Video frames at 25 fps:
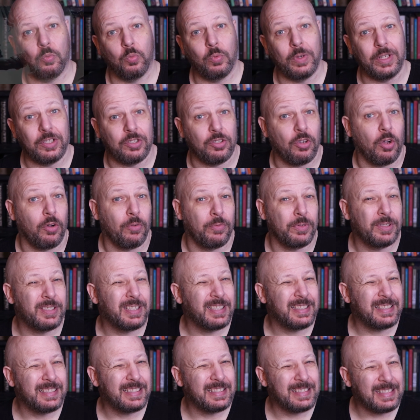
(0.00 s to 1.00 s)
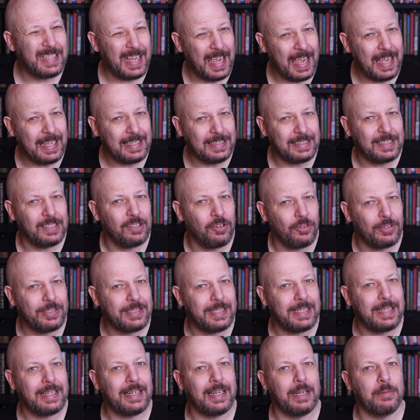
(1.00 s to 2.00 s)
which offers a
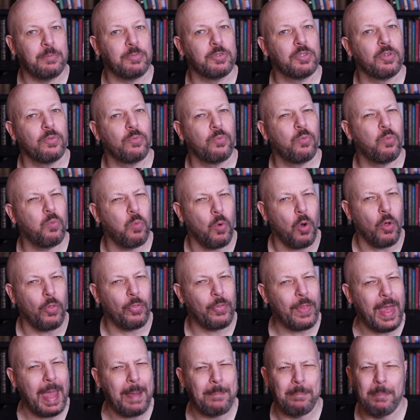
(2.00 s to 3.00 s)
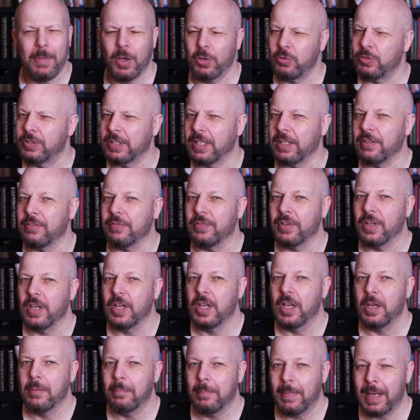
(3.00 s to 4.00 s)
tantalizing glimpse of what that motif
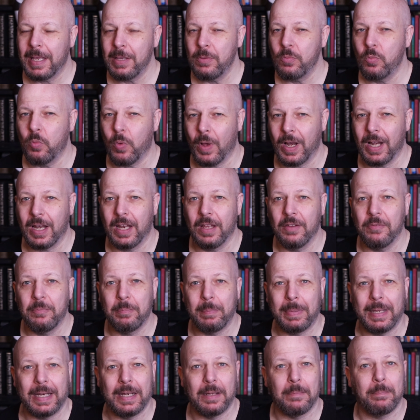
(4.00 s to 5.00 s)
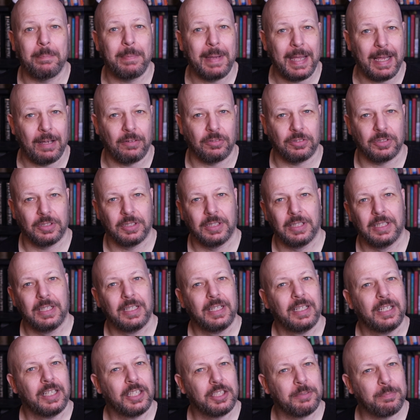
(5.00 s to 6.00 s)
may well have been about.
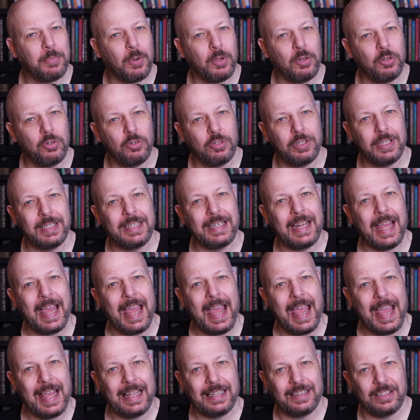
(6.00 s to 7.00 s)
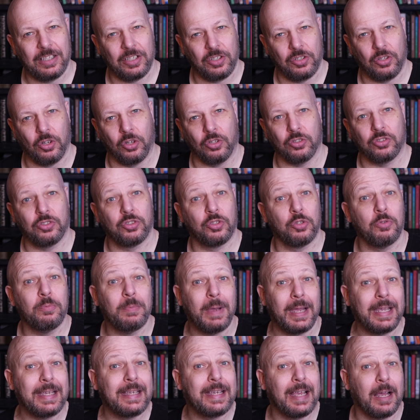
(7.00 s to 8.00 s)
As by looking at the gods who
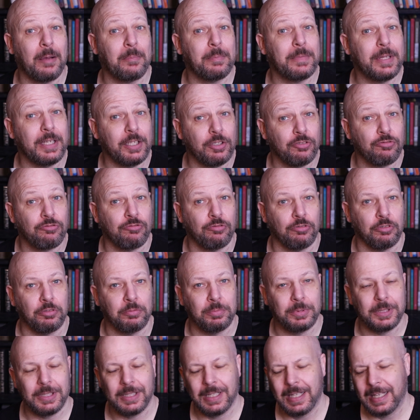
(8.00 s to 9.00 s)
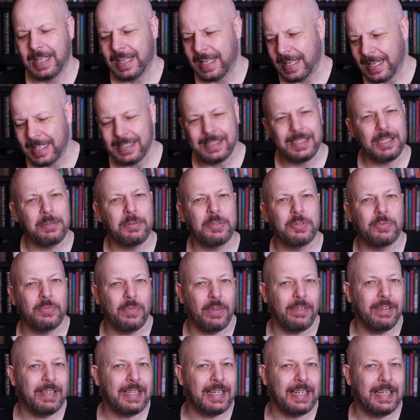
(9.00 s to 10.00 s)
make up these groups, it seems
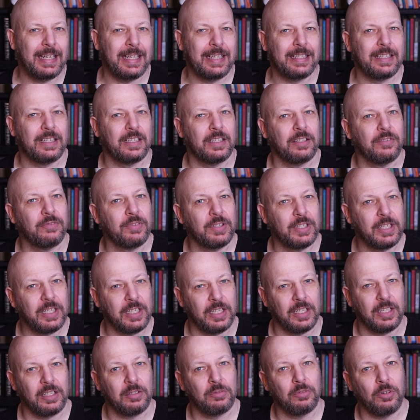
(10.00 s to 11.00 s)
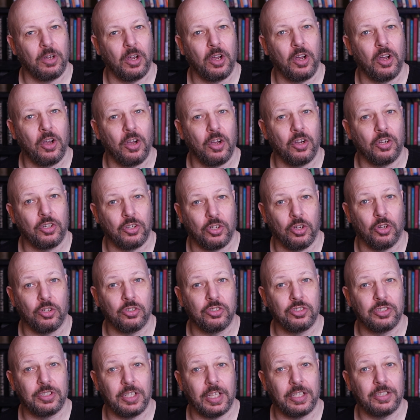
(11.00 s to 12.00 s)
very clear that the Vanir are
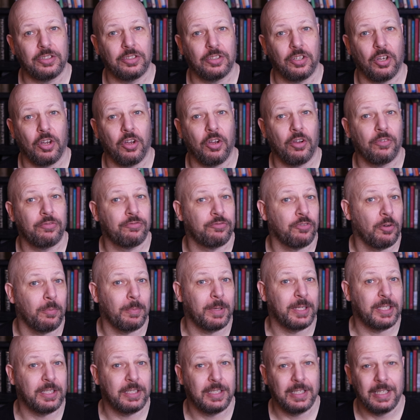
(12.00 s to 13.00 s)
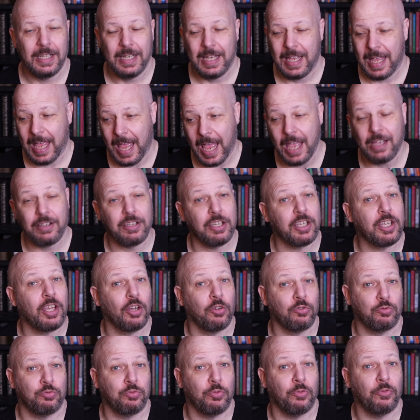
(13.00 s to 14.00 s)
gods that are from an
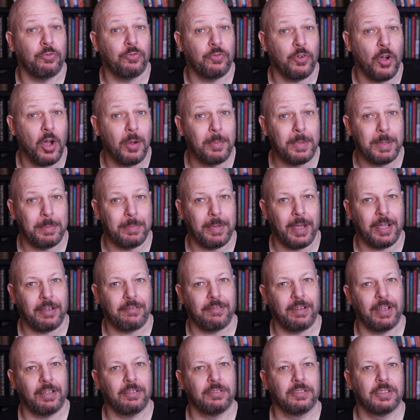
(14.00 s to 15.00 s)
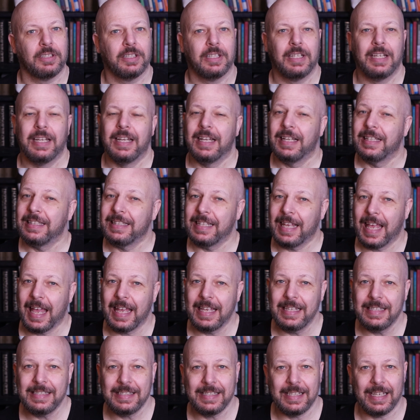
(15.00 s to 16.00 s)
agricultural farming background, and the
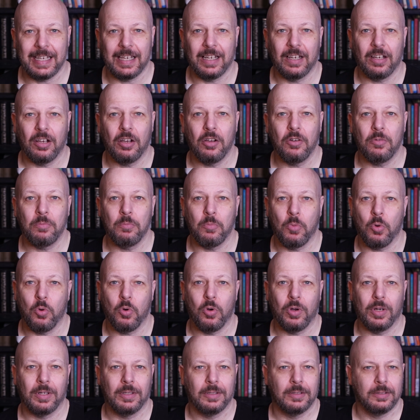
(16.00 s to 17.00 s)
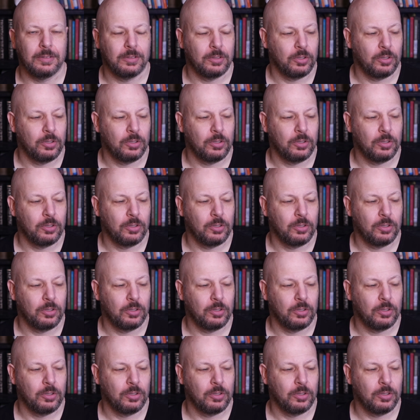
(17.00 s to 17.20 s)
Aesir are more